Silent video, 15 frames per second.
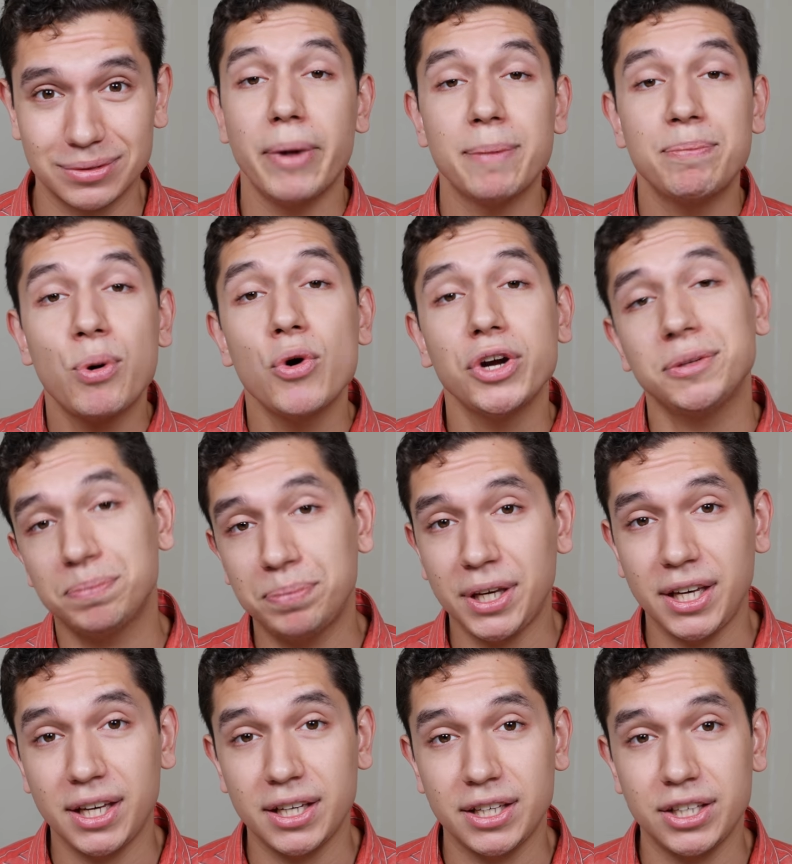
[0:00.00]
My point
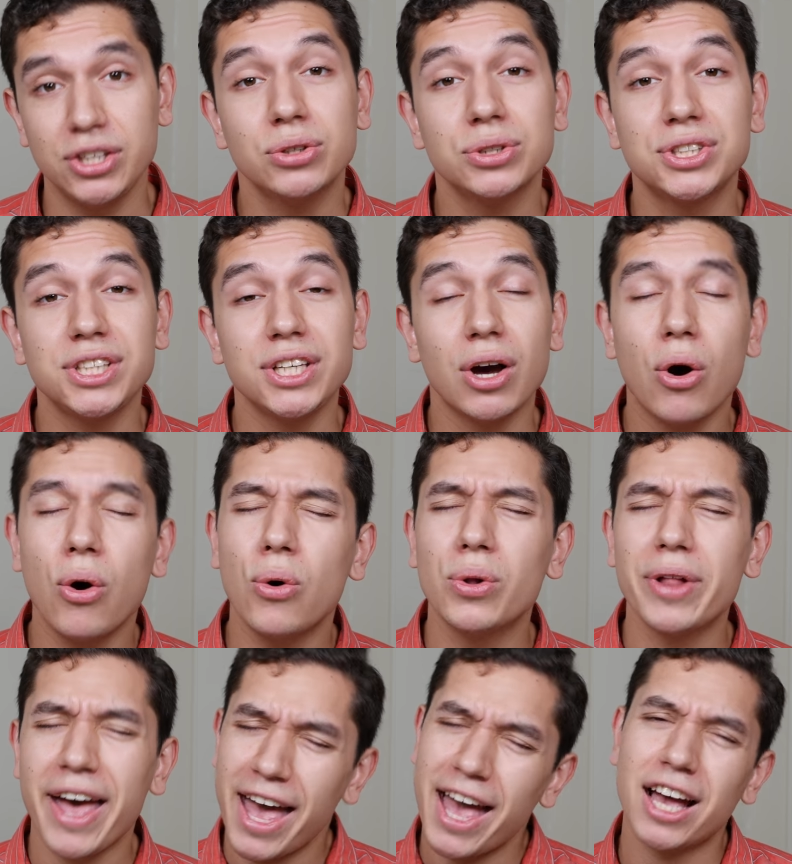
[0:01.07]
being, you'll see a
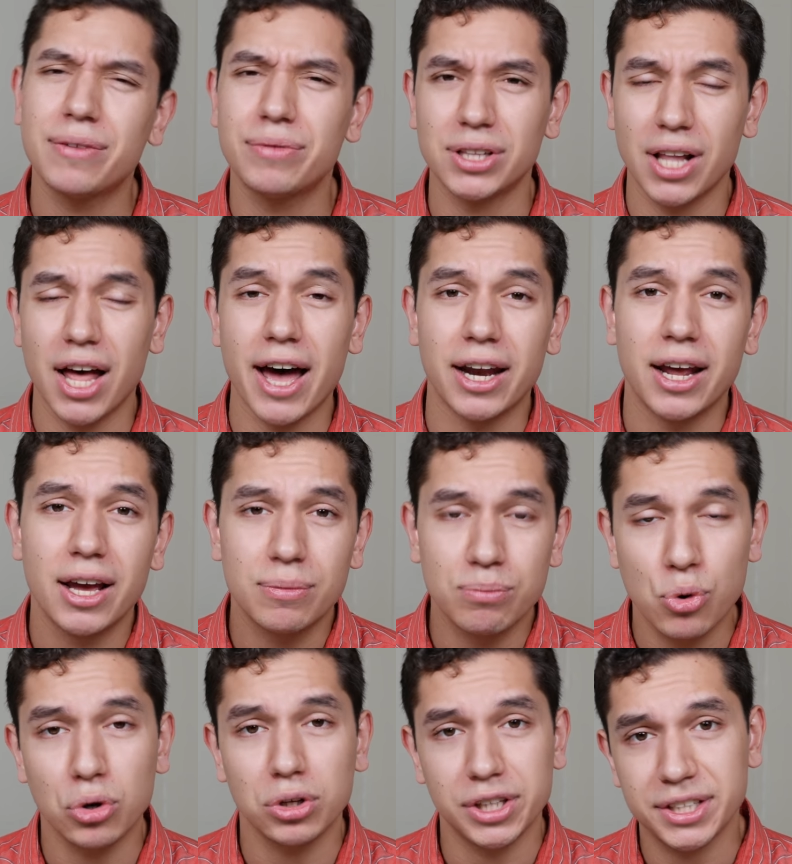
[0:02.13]
whole heck of a lot
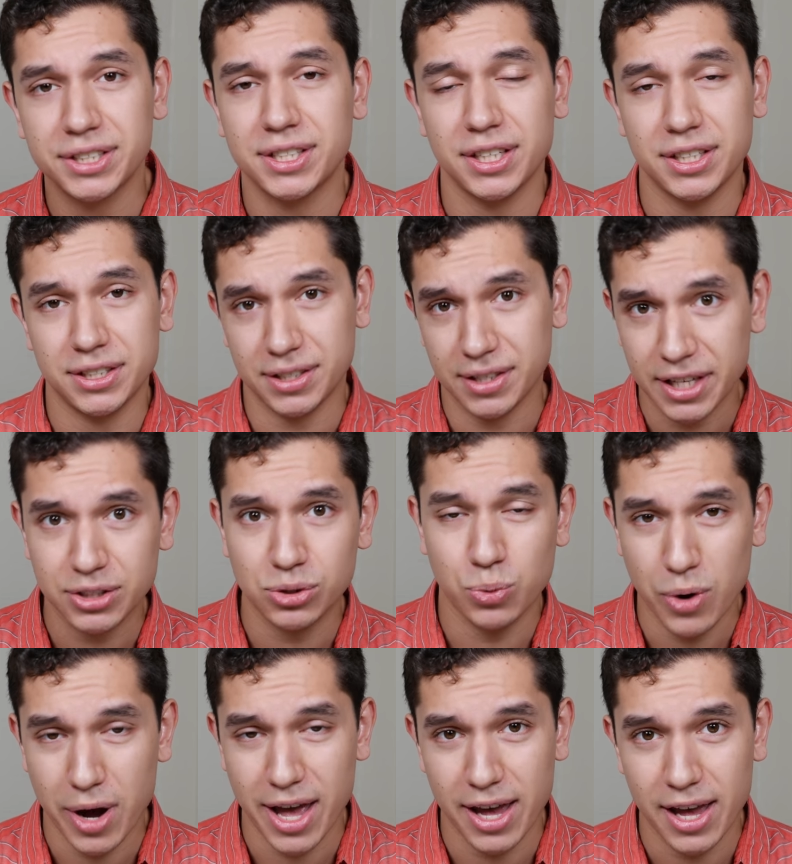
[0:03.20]
more listings this
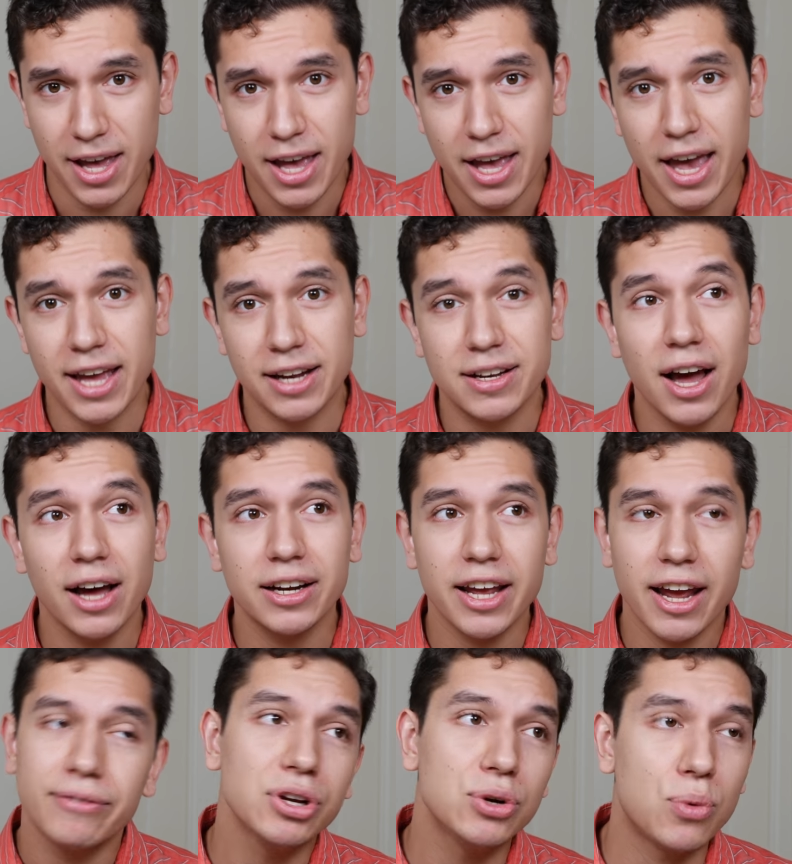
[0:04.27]
way, and
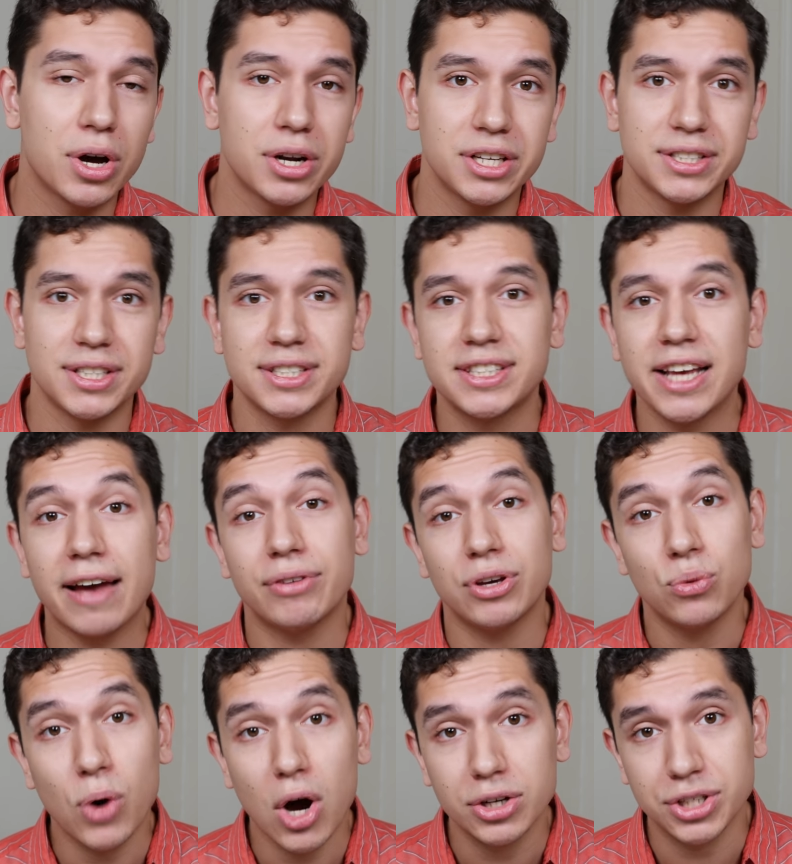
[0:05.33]
not everyone is a
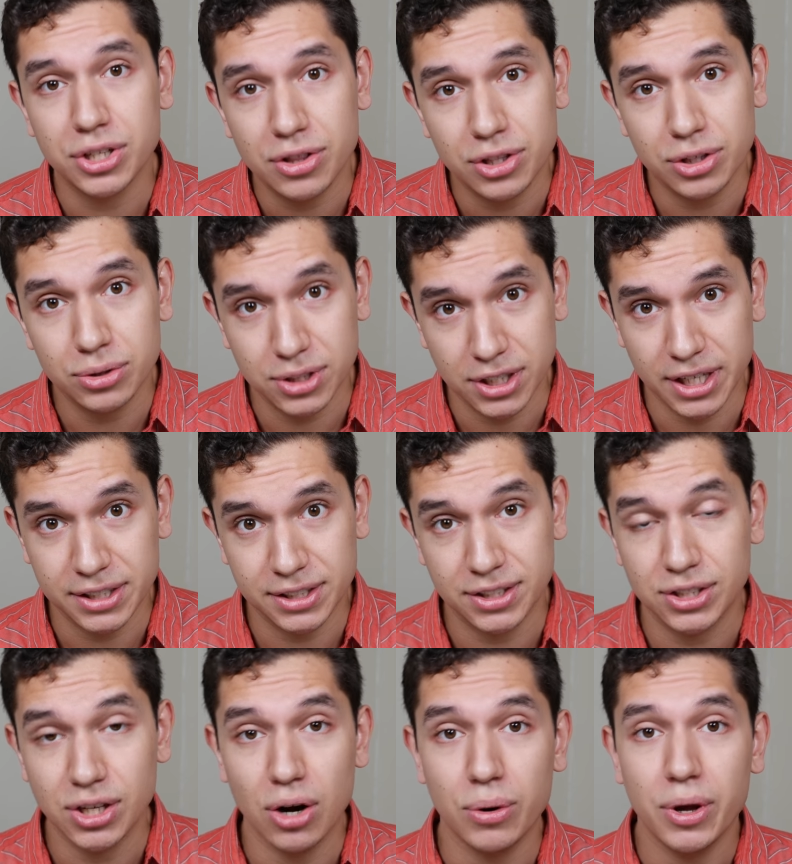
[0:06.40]
savvy watch enthusiast,
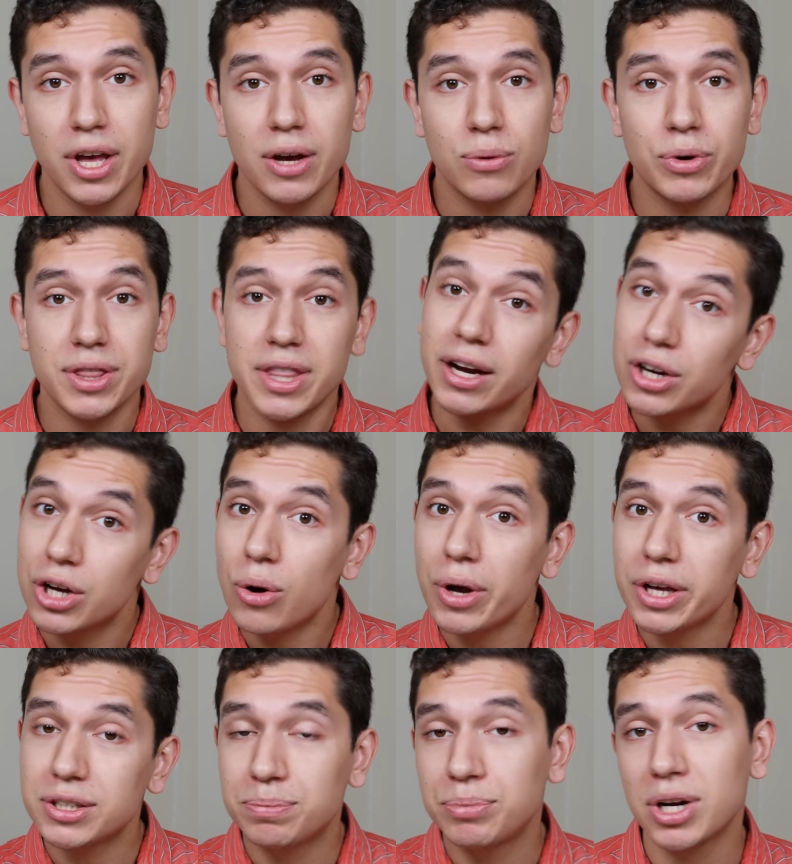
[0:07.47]
so when they're
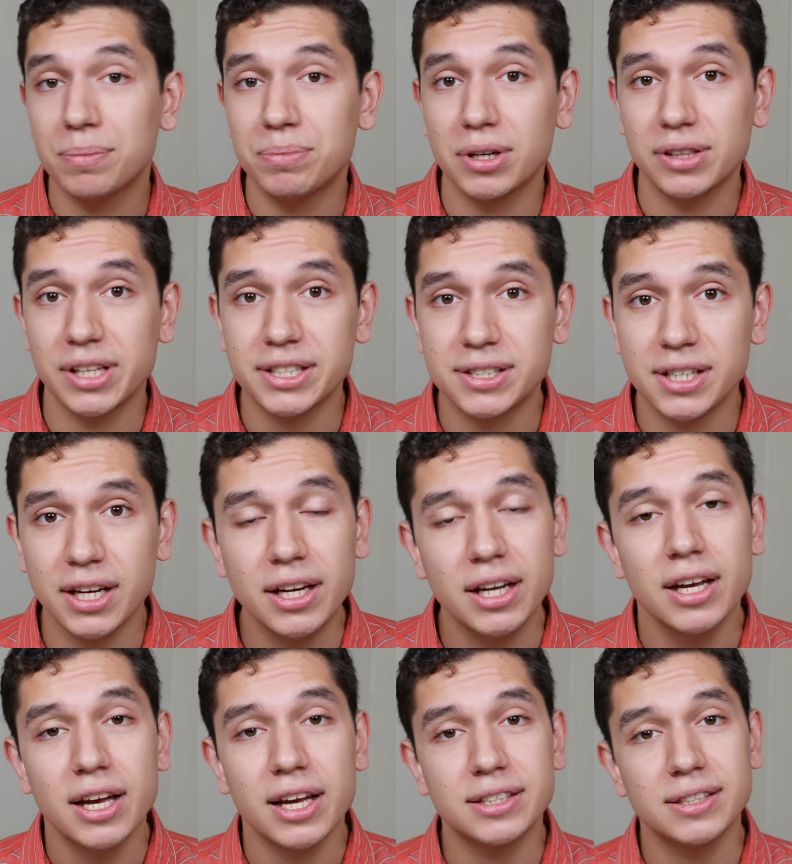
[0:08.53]
going to put up their
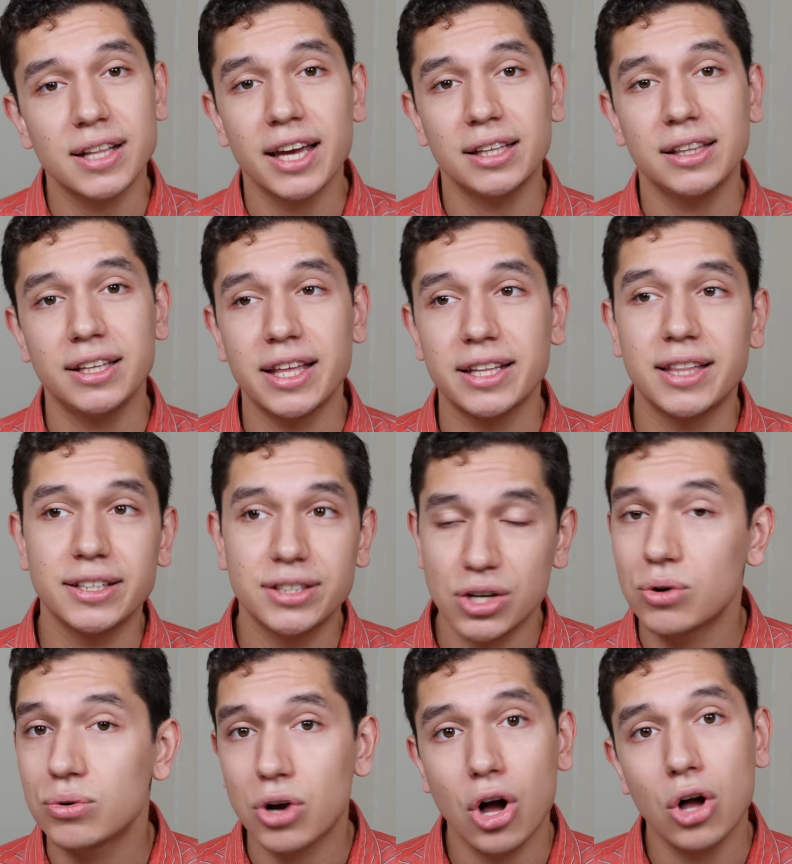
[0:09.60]
listing, it's likely that they
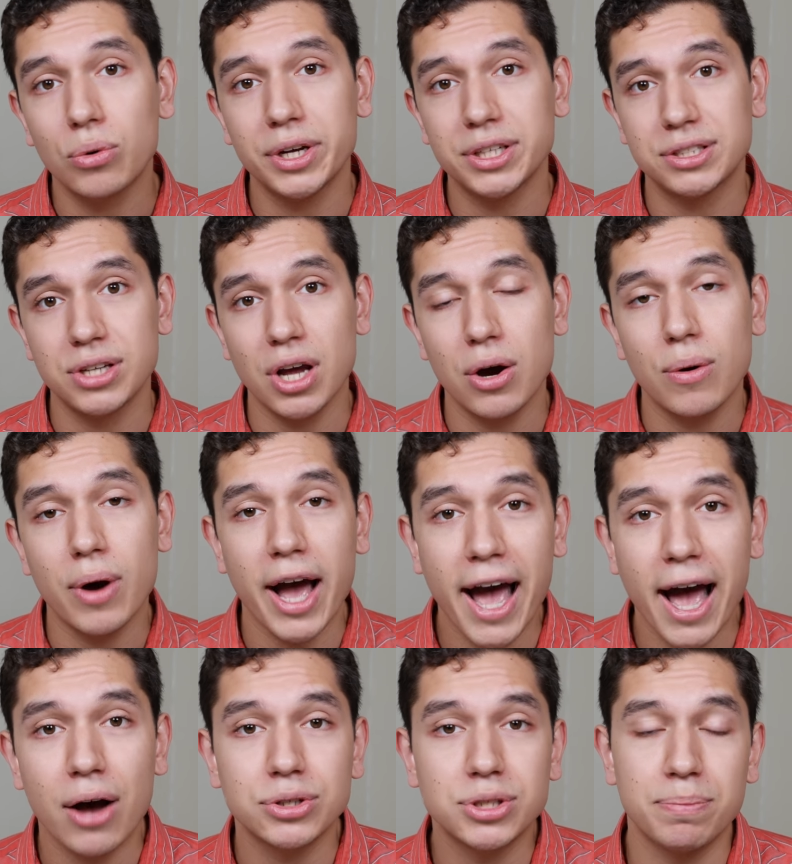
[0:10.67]
don't always know
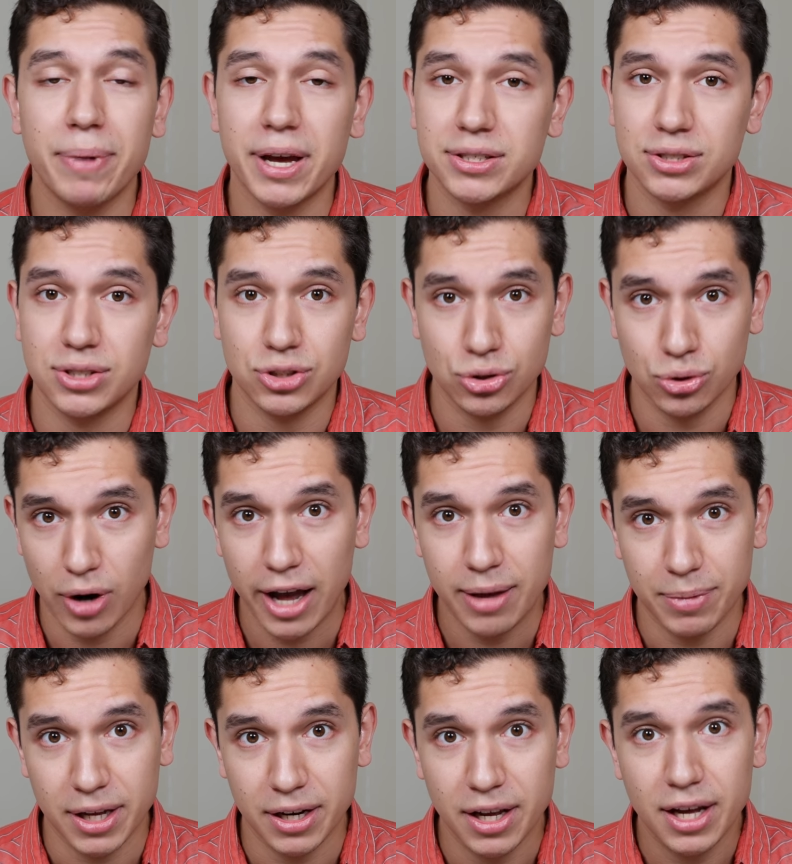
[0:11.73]
how to best
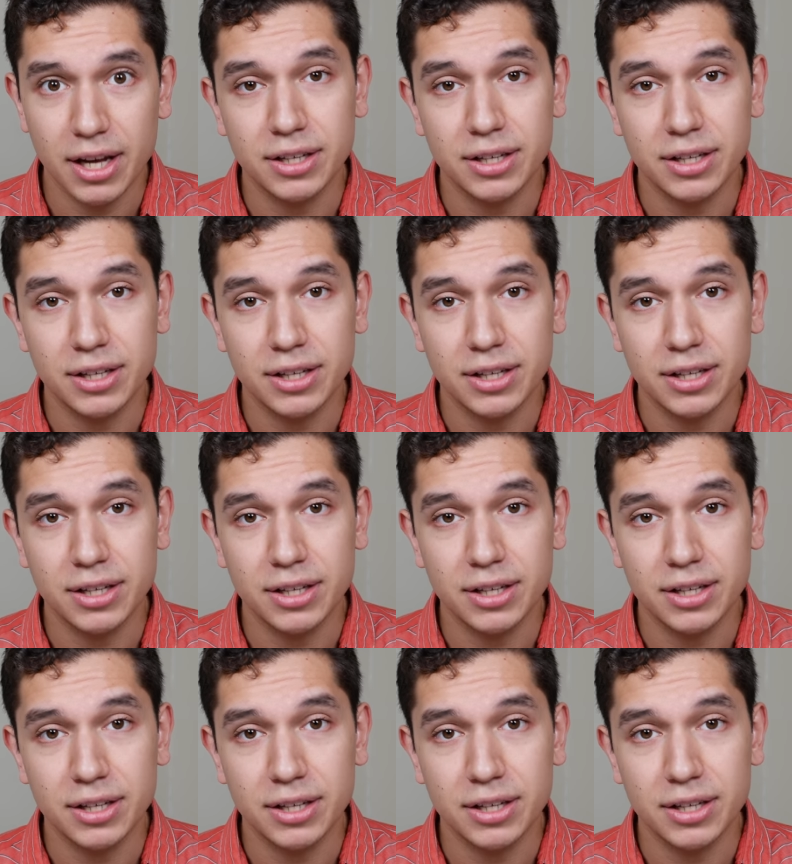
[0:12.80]
describe it.